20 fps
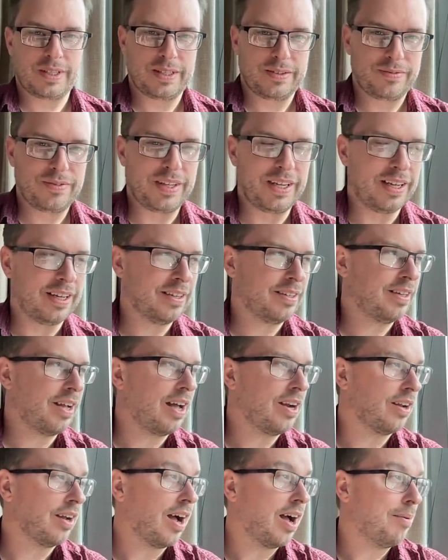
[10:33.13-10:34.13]
Yeah,
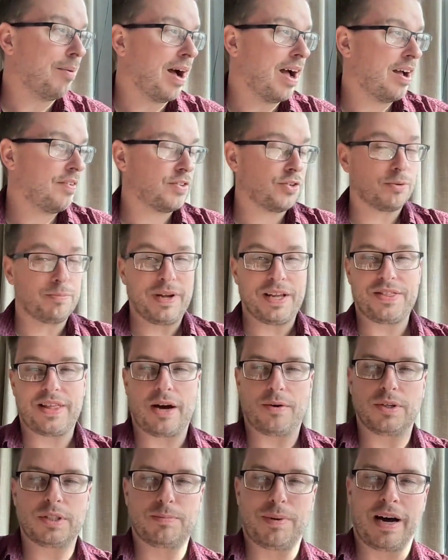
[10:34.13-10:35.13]
look, I have to admit that
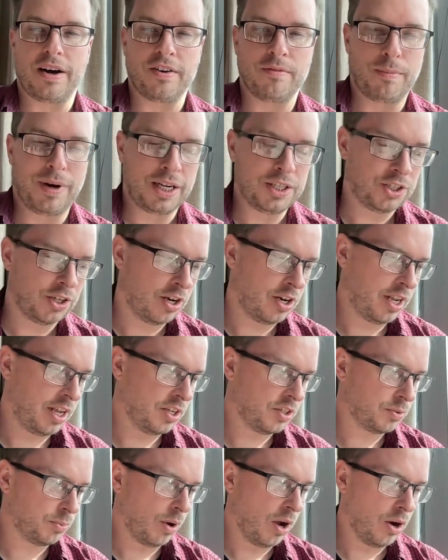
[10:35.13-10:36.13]
was part of my journey
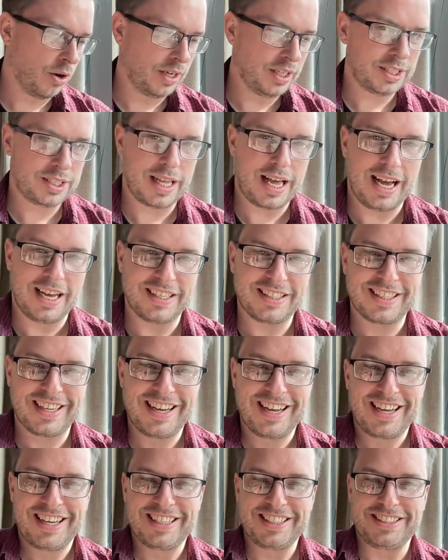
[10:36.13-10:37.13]
as well. Is that
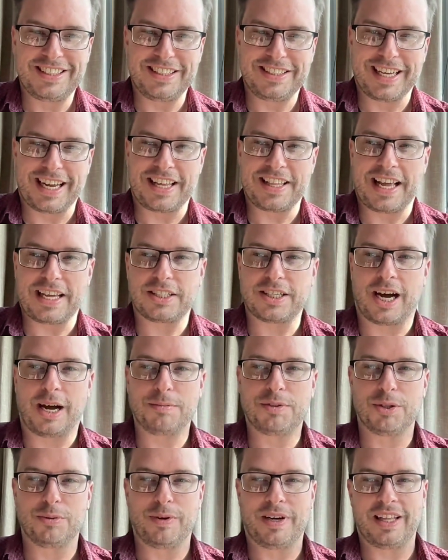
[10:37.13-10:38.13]
taking that time
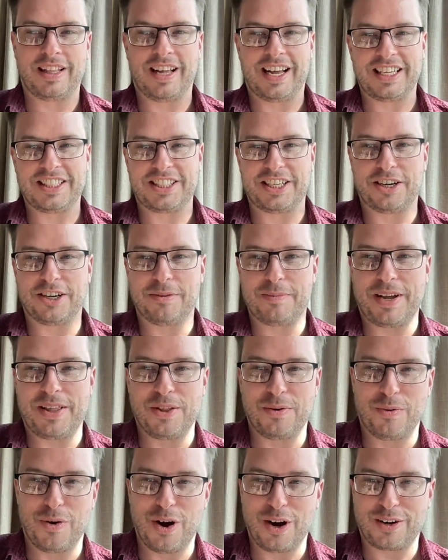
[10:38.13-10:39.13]
to realize you're going to be in the
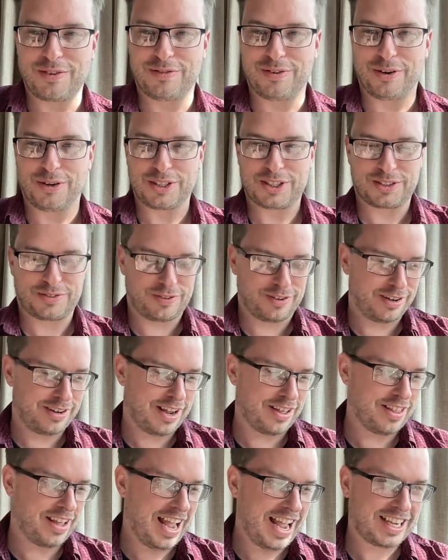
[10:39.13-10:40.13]
workforce for
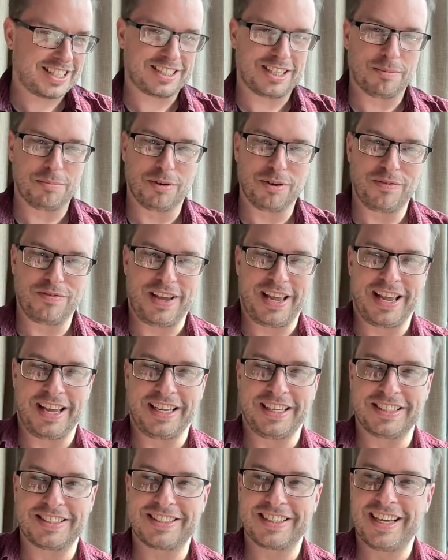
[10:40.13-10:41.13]
another X number of
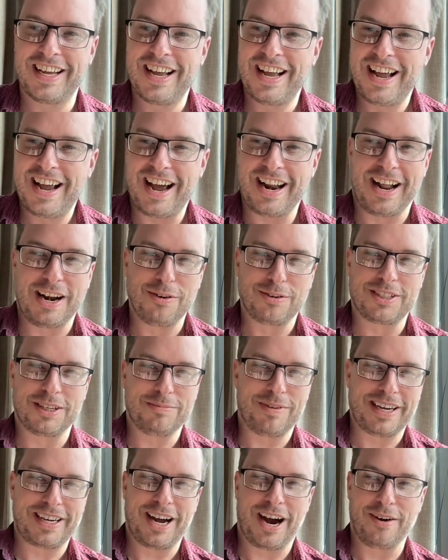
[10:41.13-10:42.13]
years. And I looked at
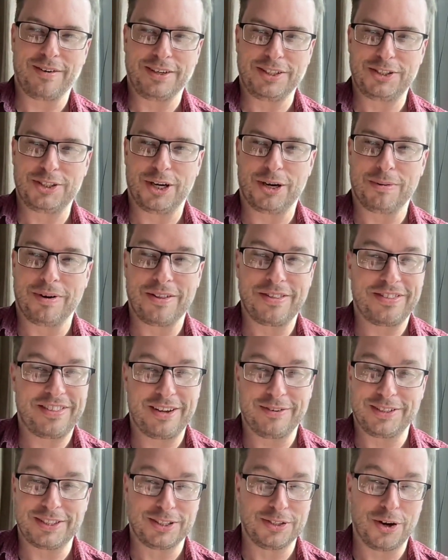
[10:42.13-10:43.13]
my current job and there
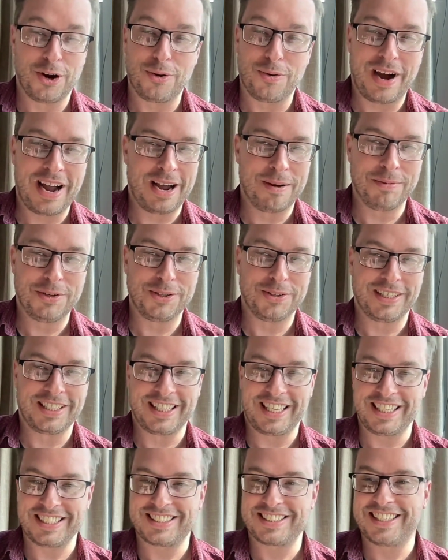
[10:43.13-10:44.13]
is no way I'm doing
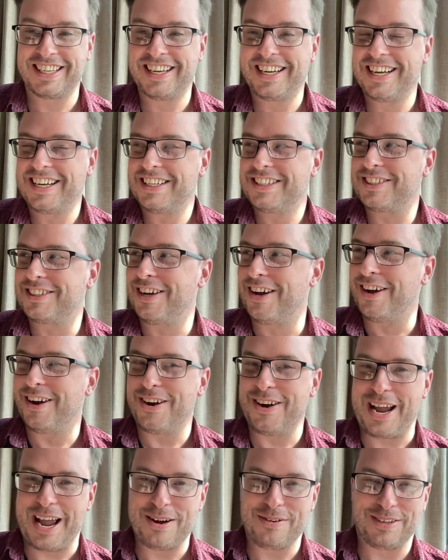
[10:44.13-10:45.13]
this. So
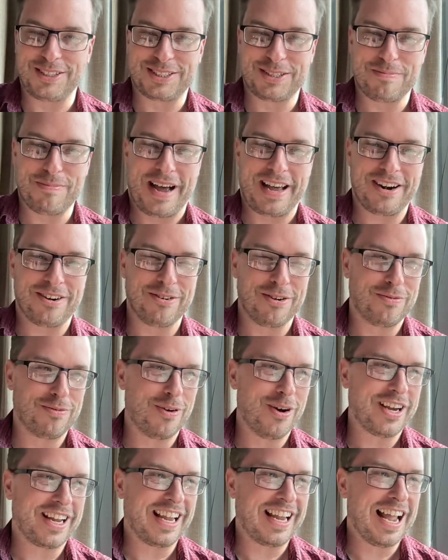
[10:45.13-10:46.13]
it was a matter of
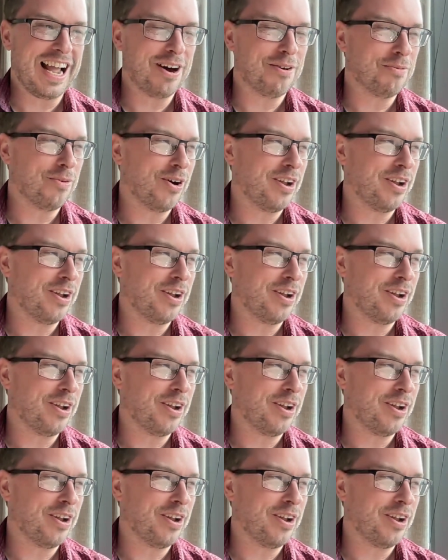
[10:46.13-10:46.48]
working out